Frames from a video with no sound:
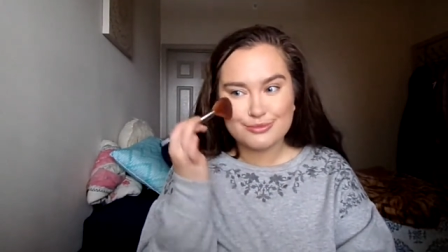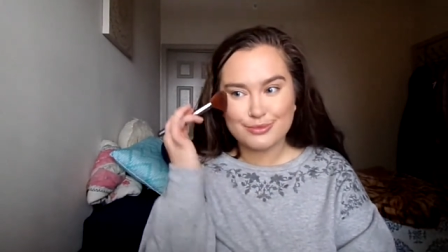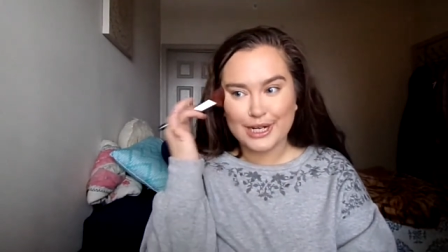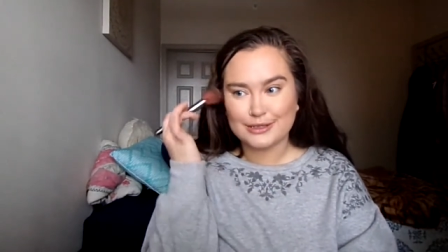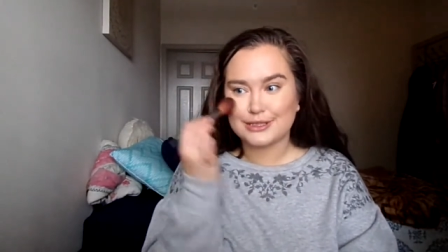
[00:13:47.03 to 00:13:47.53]

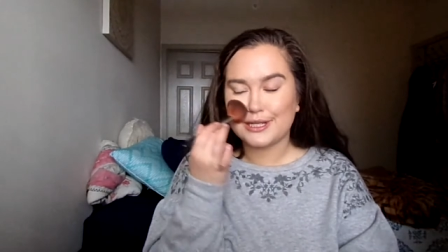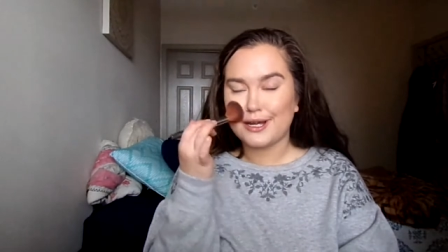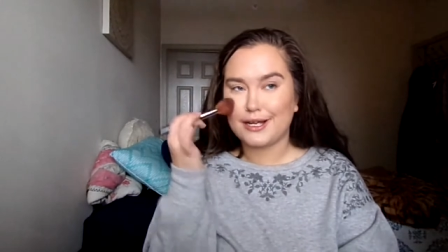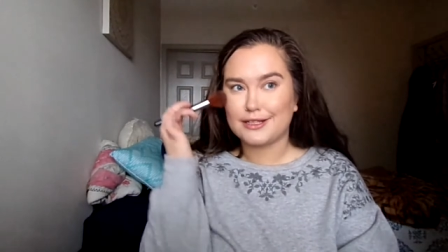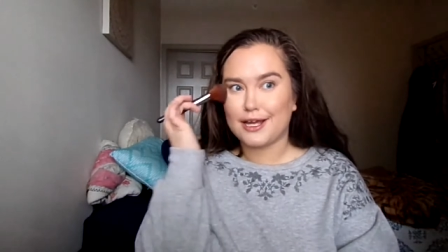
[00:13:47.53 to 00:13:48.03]
Once it
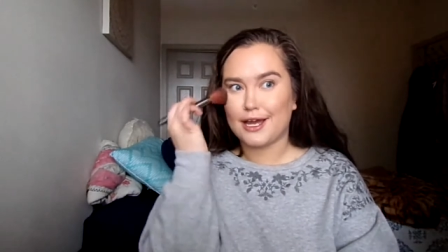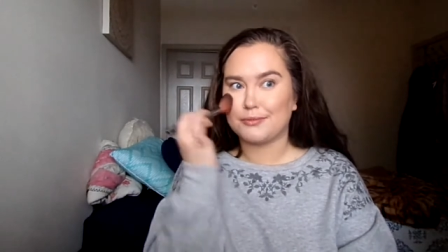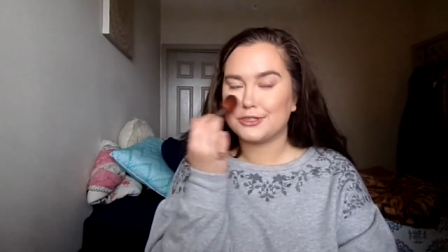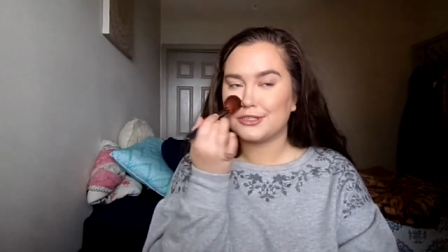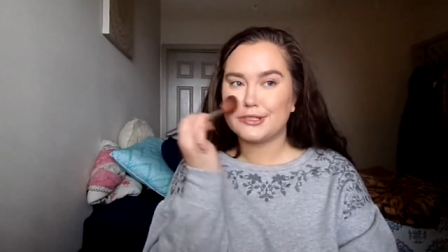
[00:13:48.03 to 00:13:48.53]
on the
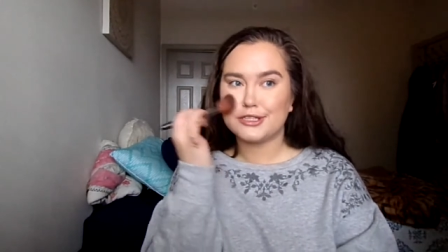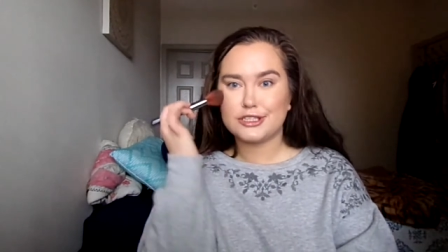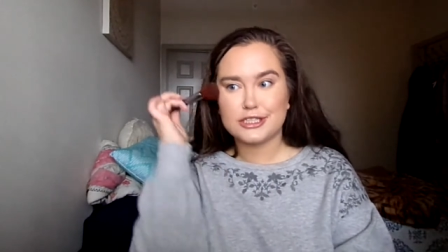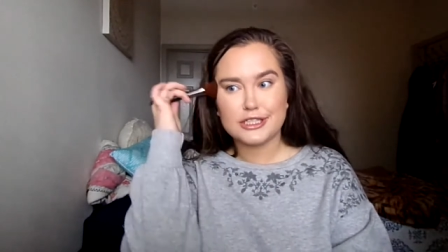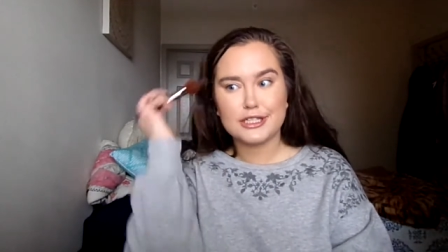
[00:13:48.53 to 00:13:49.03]
apples of your
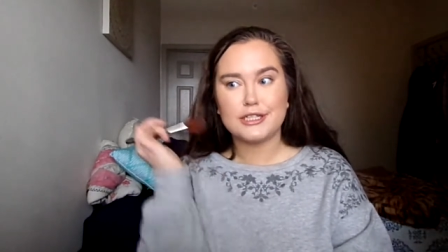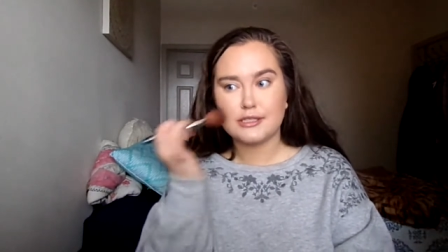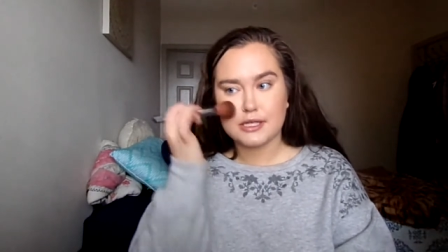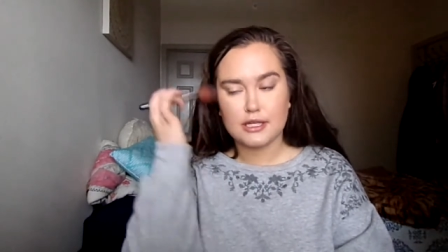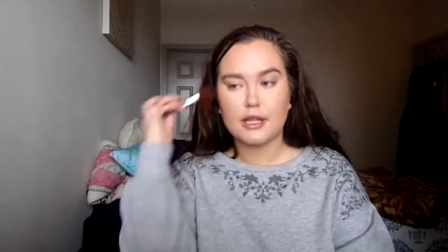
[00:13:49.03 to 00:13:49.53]
cheeks
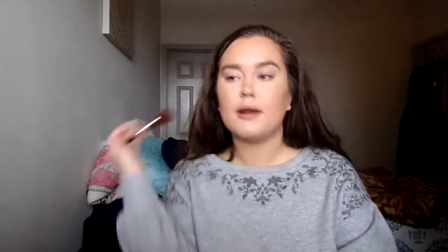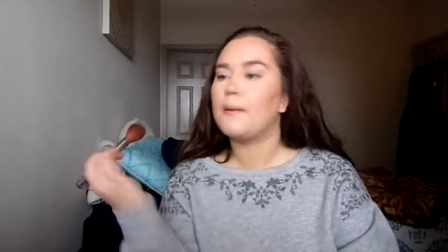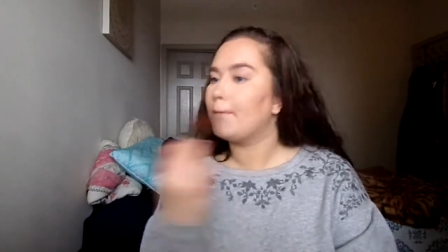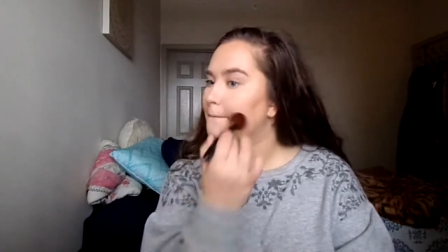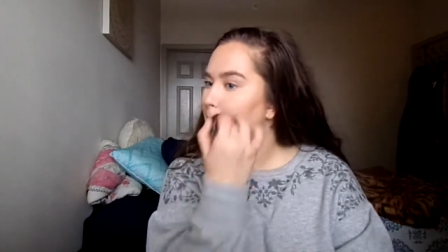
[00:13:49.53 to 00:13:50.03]
and then
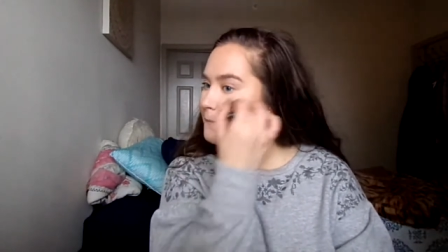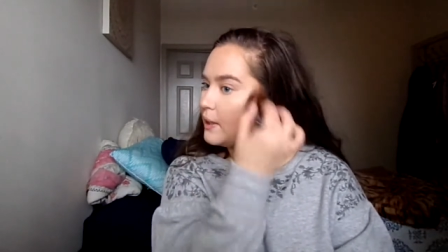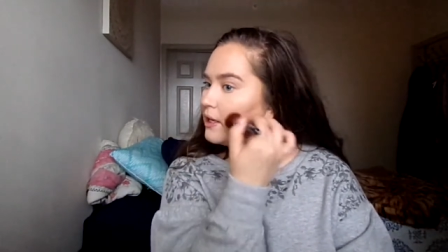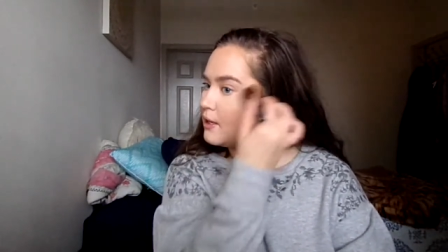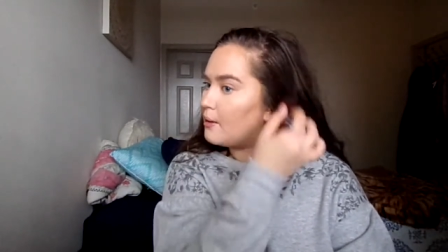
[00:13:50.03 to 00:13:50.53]

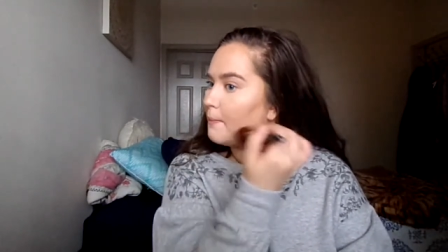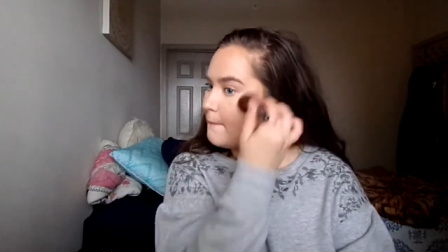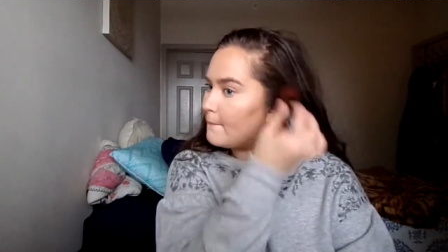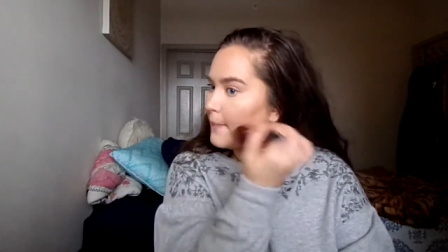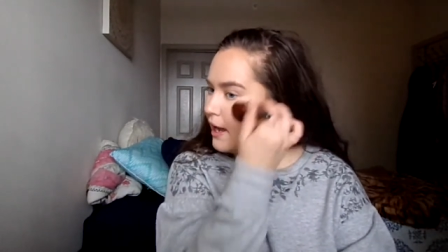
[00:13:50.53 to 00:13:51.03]
blend it
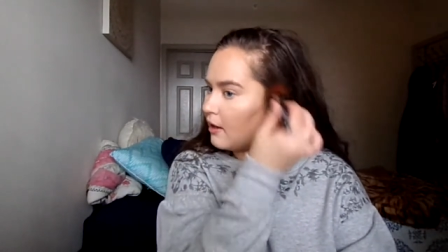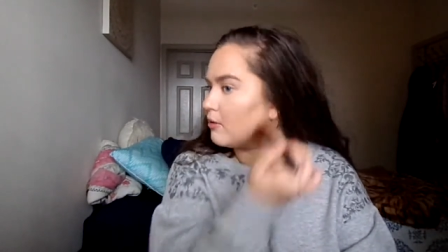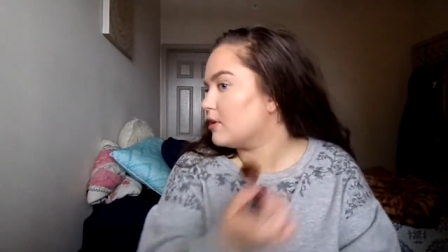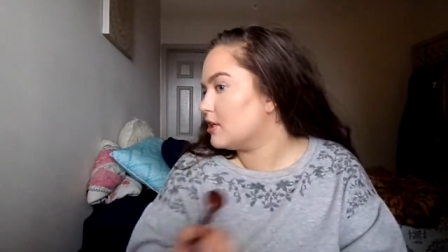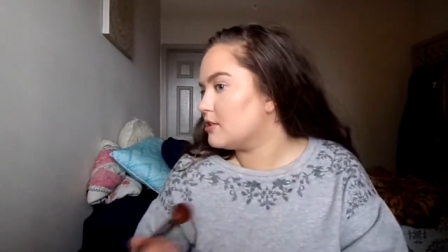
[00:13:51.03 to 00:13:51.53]

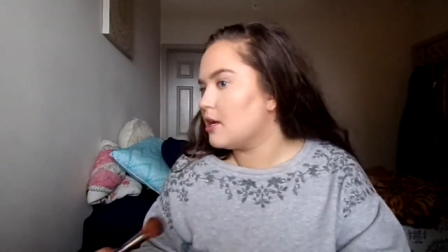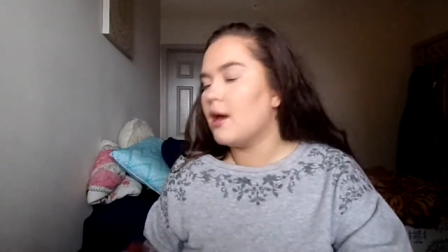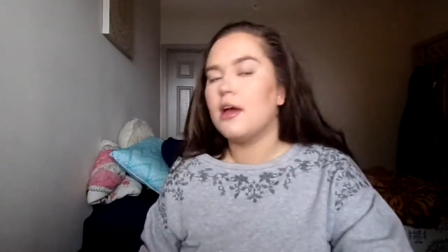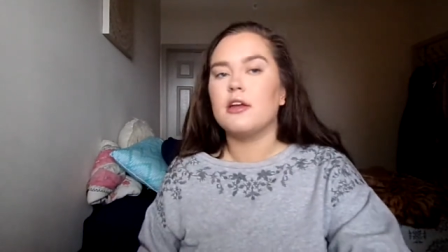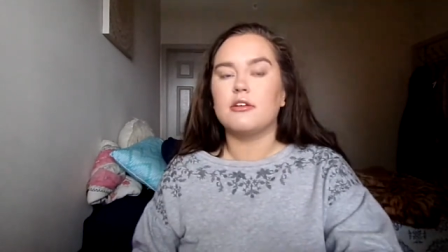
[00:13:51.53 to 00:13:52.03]
backwards.
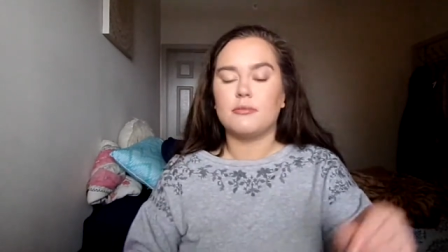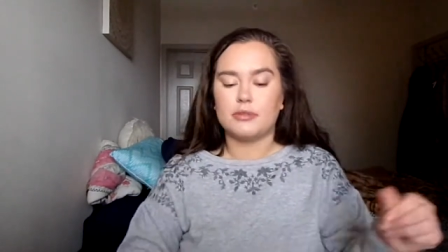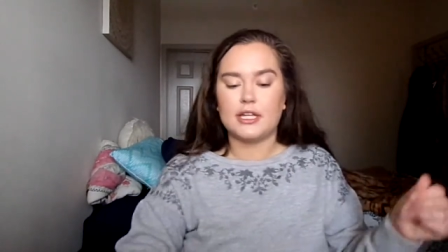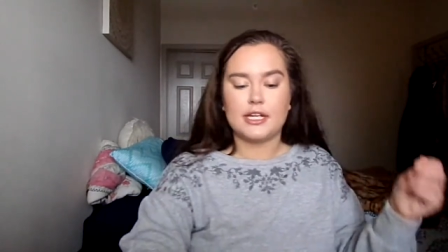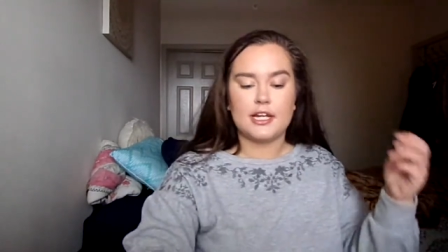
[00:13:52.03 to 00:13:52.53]
You can
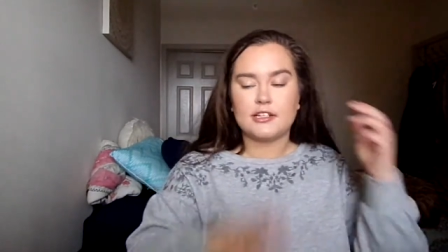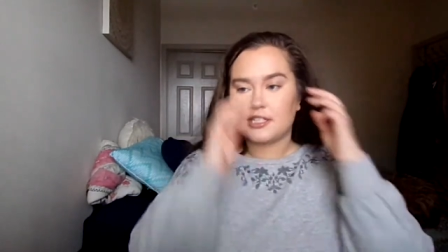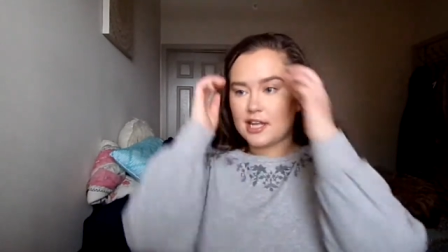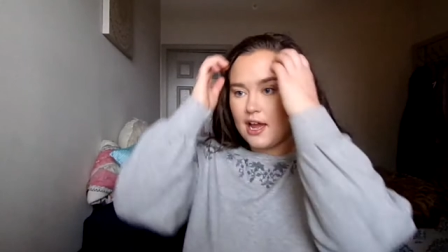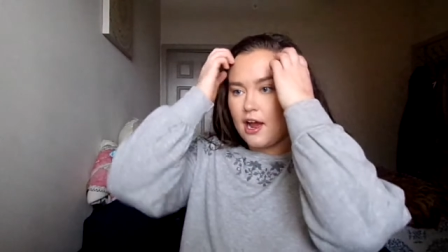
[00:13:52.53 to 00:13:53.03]
blend it into
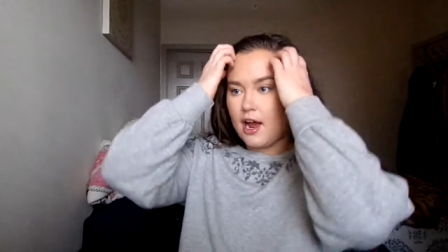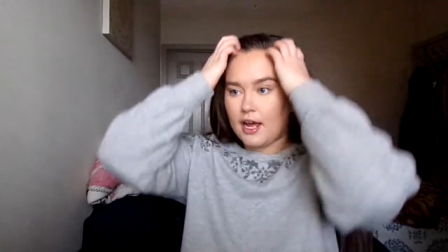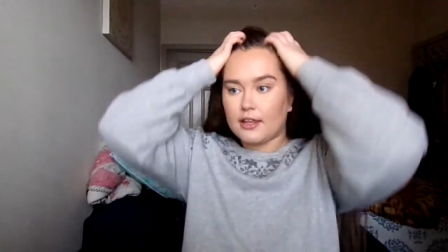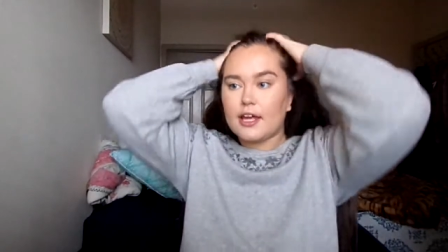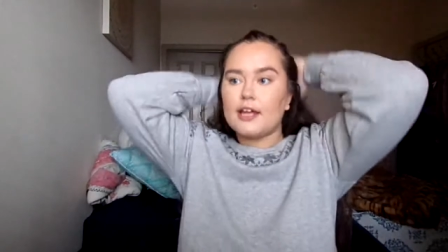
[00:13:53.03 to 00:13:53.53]
that
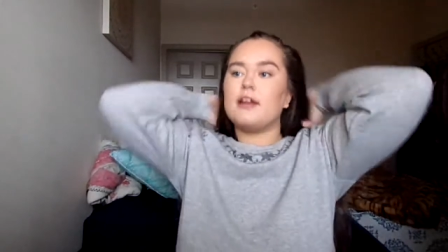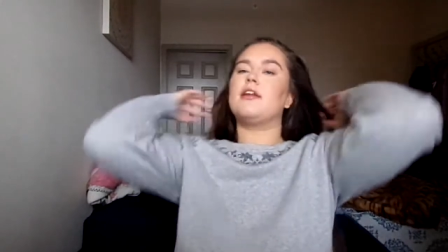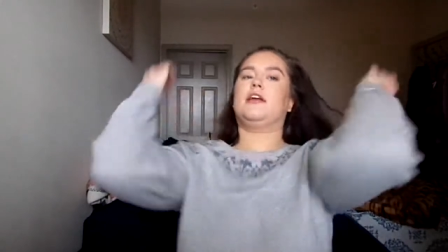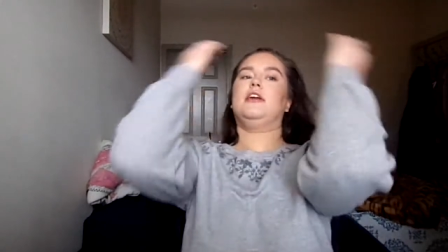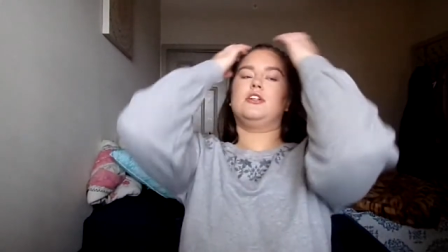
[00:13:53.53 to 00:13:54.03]
highlight
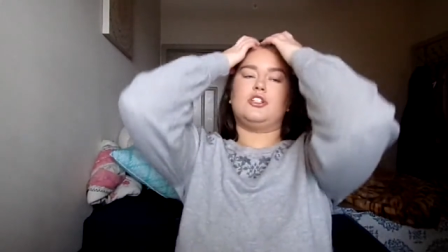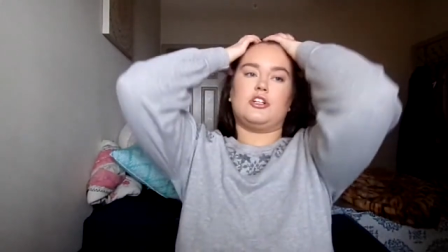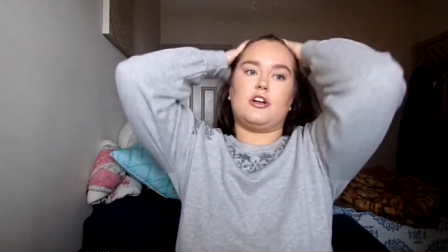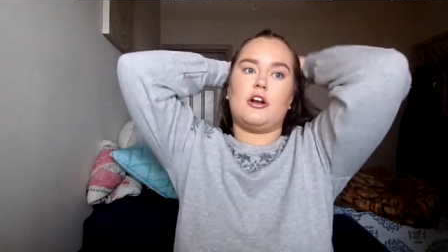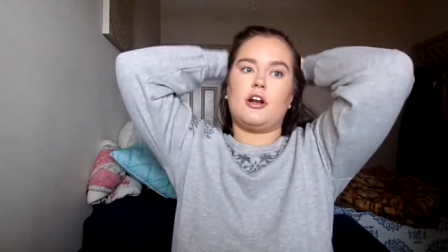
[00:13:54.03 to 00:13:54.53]
and
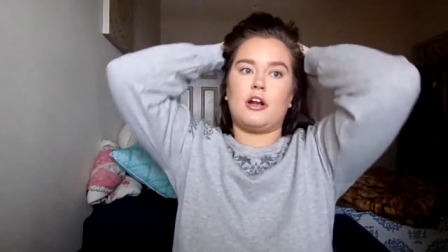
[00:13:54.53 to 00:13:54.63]
your